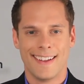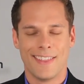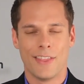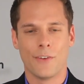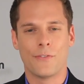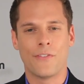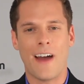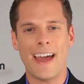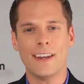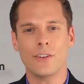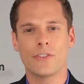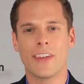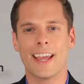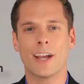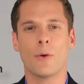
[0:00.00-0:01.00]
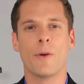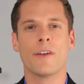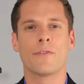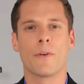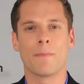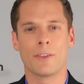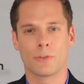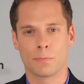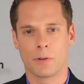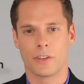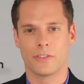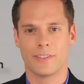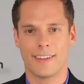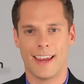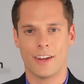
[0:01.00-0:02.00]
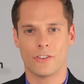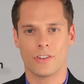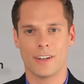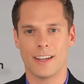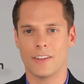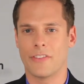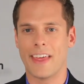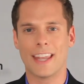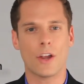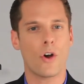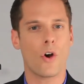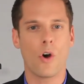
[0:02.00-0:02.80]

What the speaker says: The final takeaway from this presentation is that